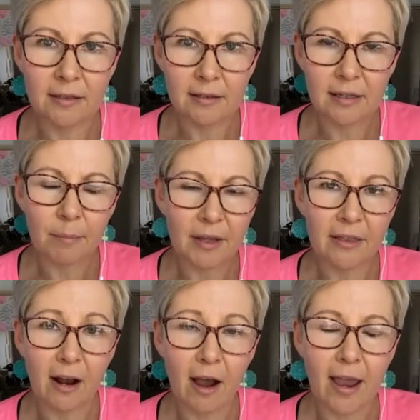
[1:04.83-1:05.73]
This is something
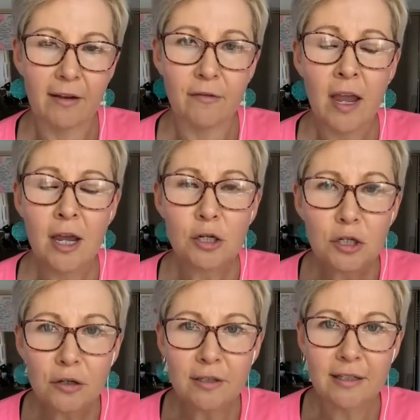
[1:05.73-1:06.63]
that I have
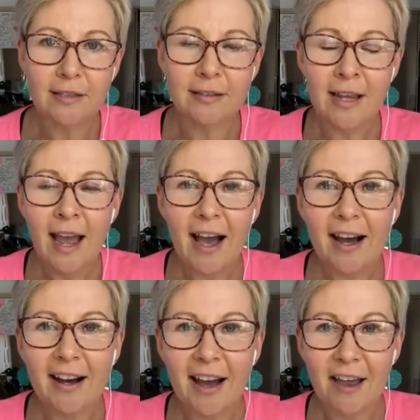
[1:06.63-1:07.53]
tuned in
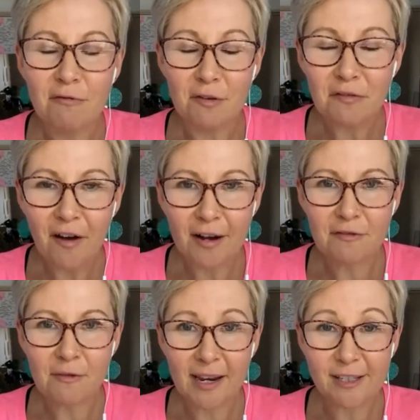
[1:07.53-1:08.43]
and refined
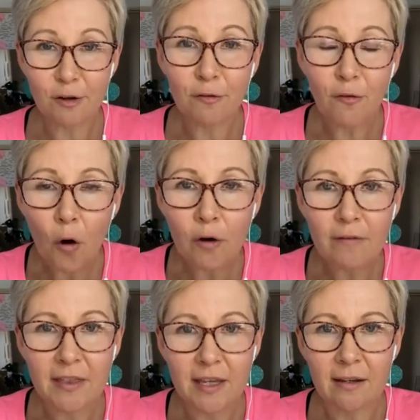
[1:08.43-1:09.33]
for myself
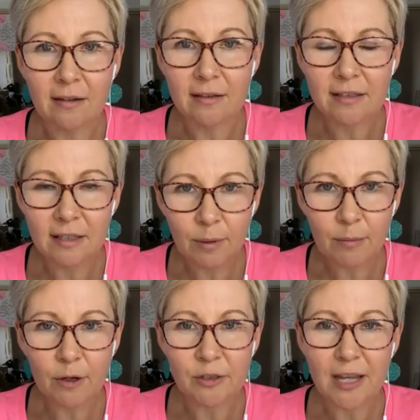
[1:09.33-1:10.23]
over the years, simply
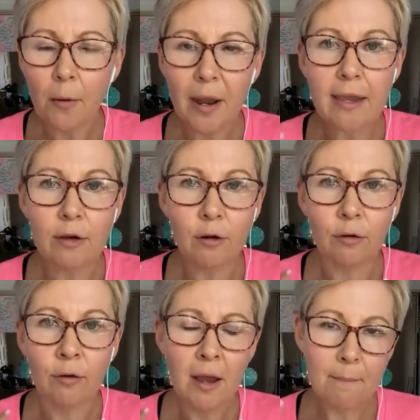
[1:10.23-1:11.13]
because our
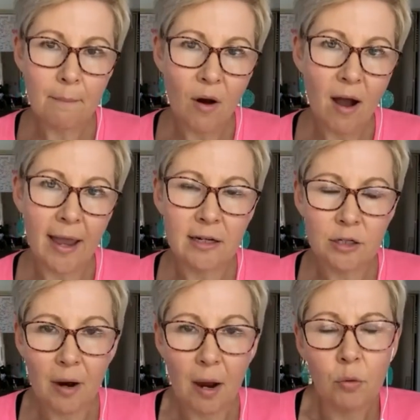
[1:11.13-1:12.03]
ego mind
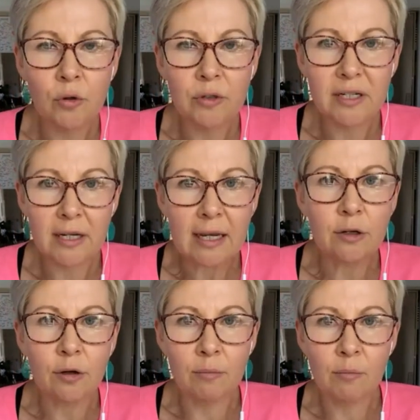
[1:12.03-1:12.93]
or our wounded
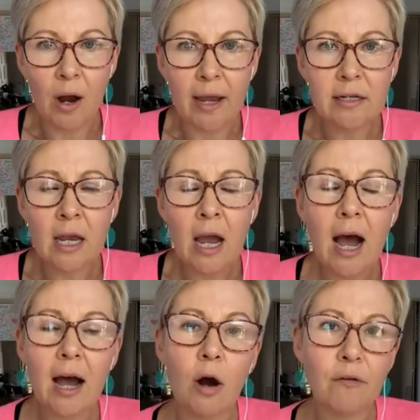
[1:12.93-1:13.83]
ego mind
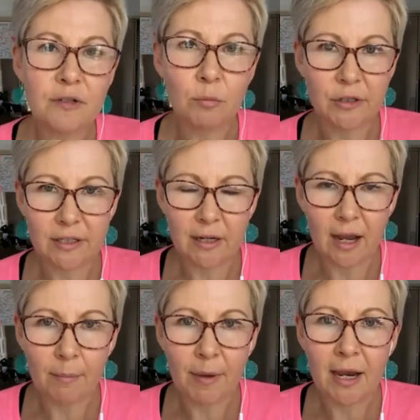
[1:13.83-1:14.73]
often wants to
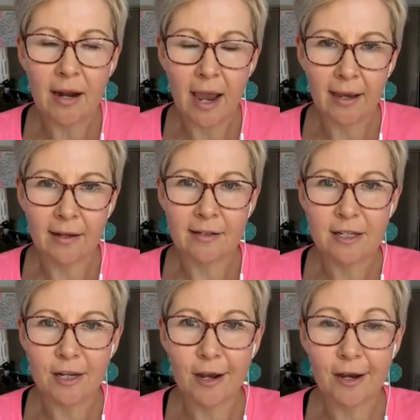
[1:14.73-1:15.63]
come in
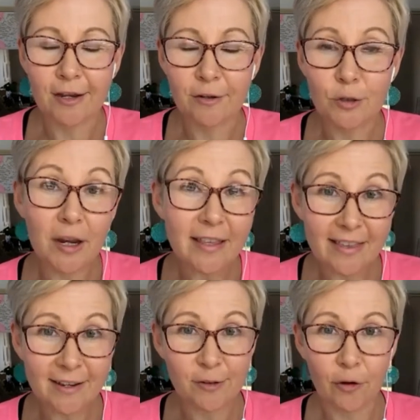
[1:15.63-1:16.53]
and take
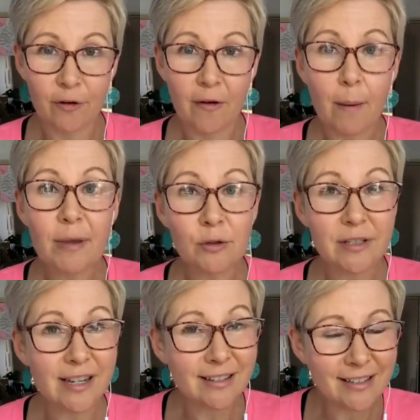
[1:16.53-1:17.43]
things over
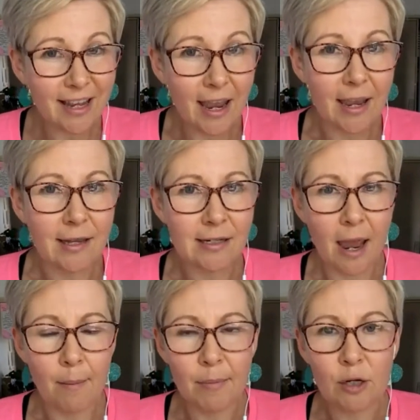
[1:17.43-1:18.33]
because it's scared
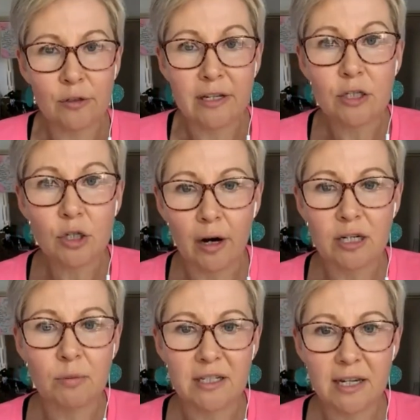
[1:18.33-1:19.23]
and because it's trying
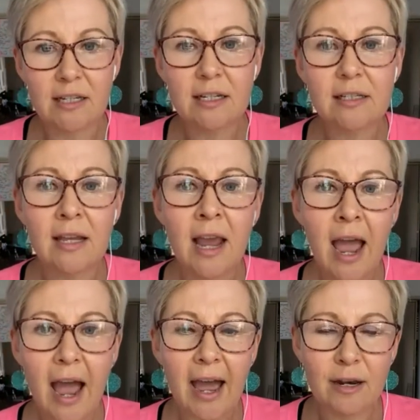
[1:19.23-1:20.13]
to protect us
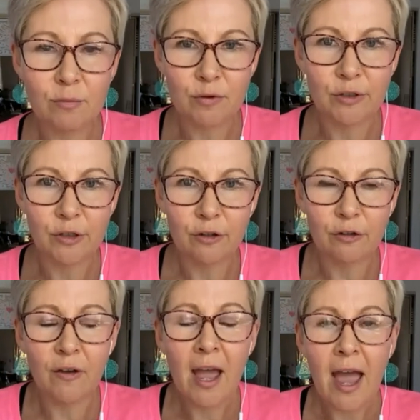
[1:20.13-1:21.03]
and
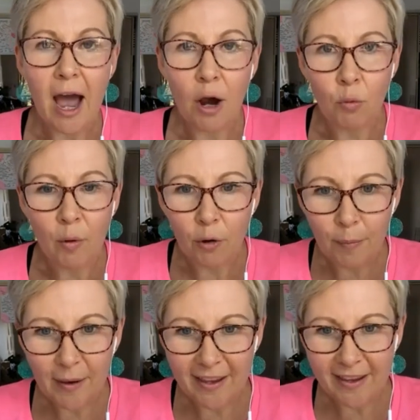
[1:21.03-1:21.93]
preserve our
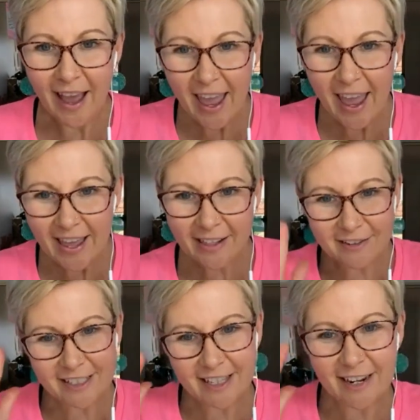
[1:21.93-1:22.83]
well-being. Hey,
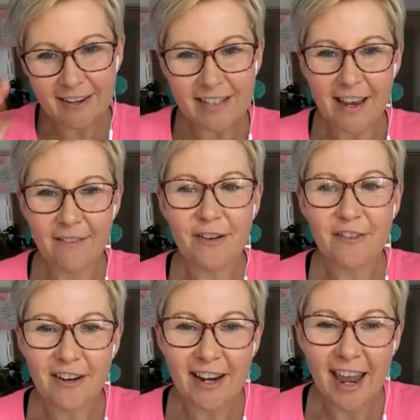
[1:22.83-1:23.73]
Clarissa, great to have you
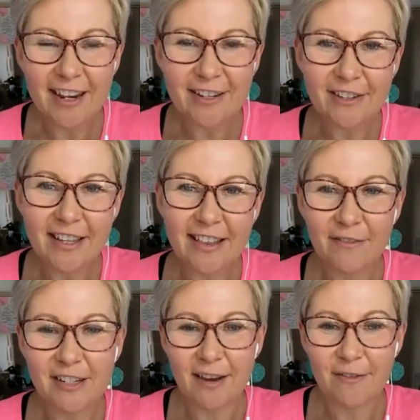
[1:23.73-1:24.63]
on. Hey, Julie,
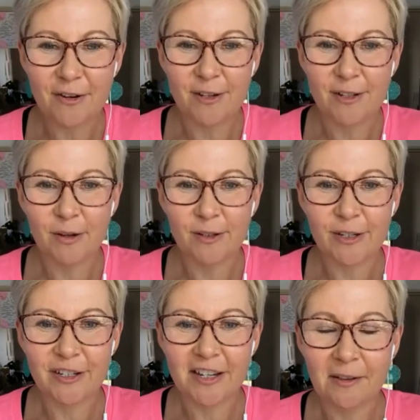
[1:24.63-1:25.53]
lovely to have you on as well
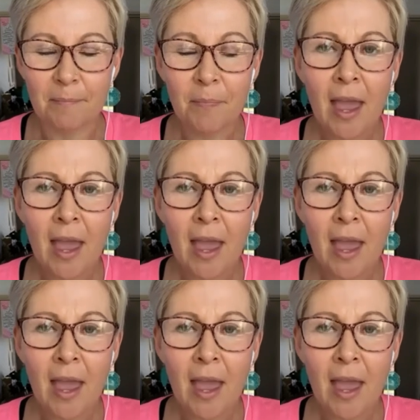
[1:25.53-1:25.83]
too, Dylan.